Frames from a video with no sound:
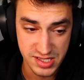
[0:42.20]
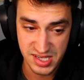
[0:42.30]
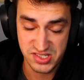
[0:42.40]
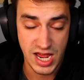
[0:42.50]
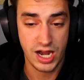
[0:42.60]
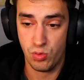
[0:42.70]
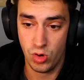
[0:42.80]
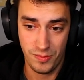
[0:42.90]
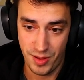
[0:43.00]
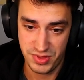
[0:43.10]
this is not a
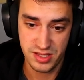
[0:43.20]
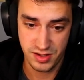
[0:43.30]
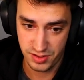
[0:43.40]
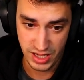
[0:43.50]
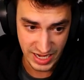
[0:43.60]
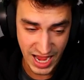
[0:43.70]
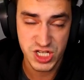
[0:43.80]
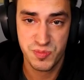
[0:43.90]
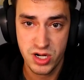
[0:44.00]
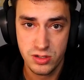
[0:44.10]
warm up. Like
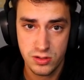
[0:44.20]
expert,